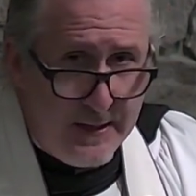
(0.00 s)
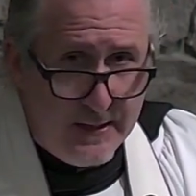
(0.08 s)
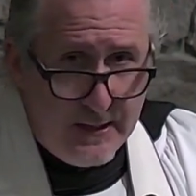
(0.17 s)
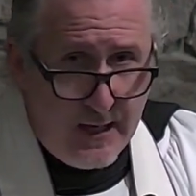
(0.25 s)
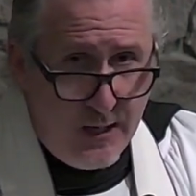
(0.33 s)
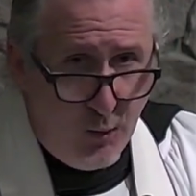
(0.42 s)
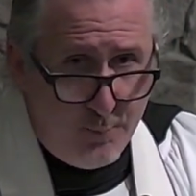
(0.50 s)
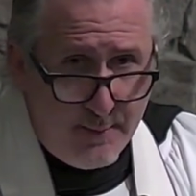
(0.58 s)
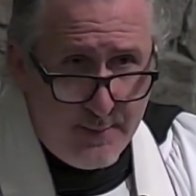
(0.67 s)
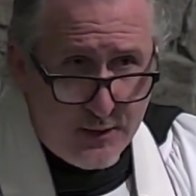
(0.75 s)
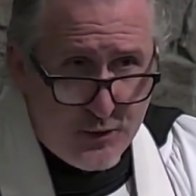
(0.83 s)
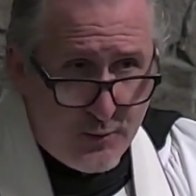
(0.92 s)
I hope I'm
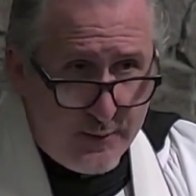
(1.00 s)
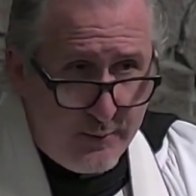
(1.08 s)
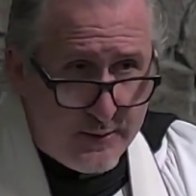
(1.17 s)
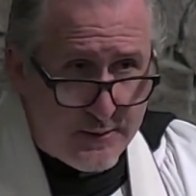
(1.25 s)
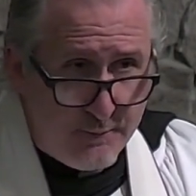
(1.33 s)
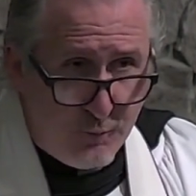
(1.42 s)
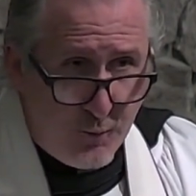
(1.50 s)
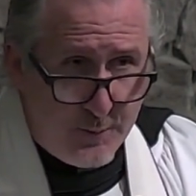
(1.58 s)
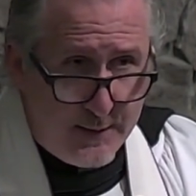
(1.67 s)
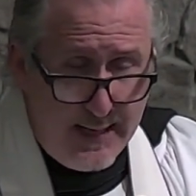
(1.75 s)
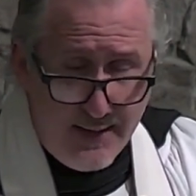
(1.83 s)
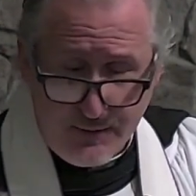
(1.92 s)
not triggering some former
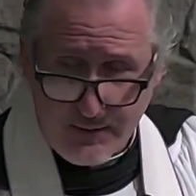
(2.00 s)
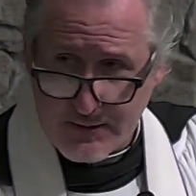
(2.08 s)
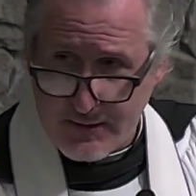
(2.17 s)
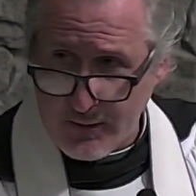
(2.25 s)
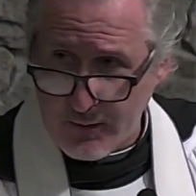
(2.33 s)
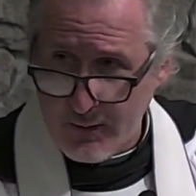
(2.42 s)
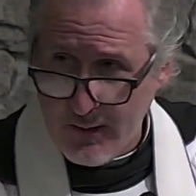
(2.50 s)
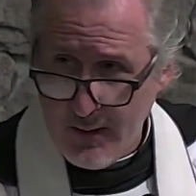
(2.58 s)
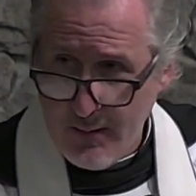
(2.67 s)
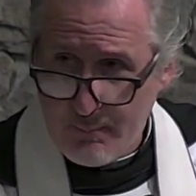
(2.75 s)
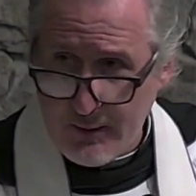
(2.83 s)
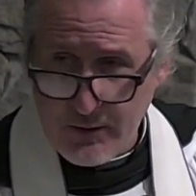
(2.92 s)
Catholics here,
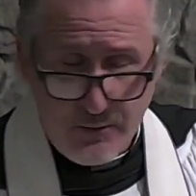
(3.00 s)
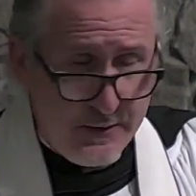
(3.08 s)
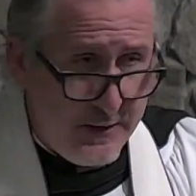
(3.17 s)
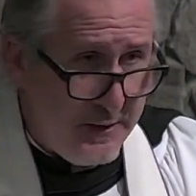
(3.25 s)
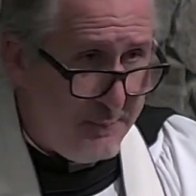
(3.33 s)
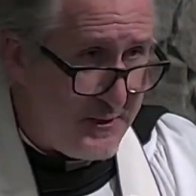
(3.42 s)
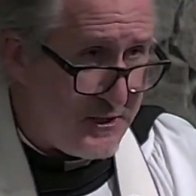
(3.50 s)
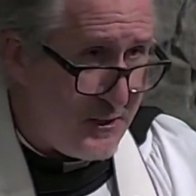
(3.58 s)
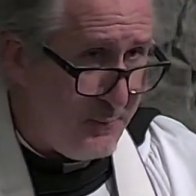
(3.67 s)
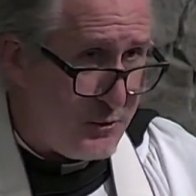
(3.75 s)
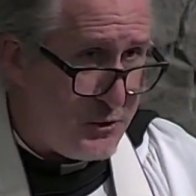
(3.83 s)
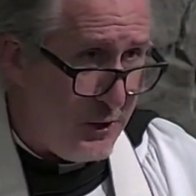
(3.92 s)
but you're in an
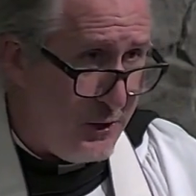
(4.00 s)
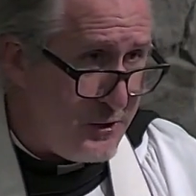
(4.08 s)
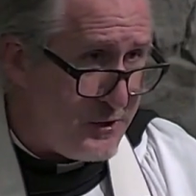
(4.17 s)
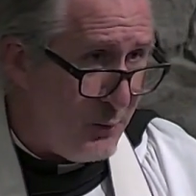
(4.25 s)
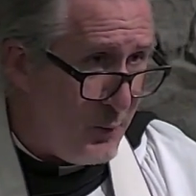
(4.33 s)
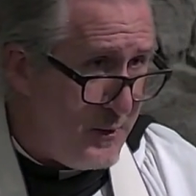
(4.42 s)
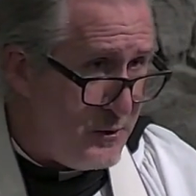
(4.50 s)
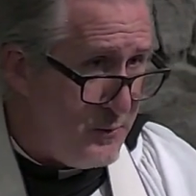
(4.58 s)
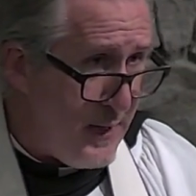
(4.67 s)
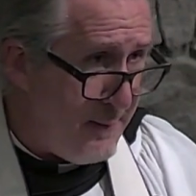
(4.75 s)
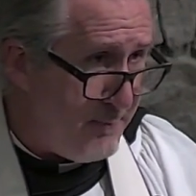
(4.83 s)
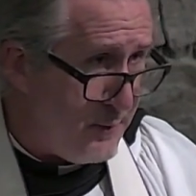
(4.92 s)
Episcopal church, and we do
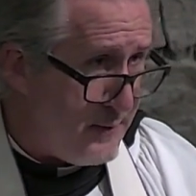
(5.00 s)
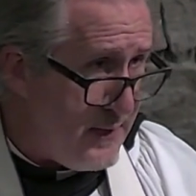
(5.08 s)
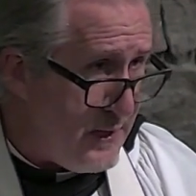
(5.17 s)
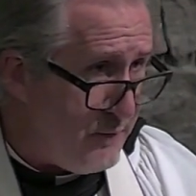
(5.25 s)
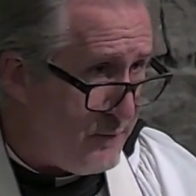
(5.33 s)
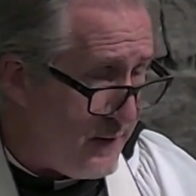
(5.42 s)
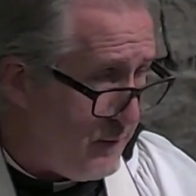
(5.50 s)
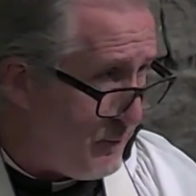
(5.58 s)
not believe that if a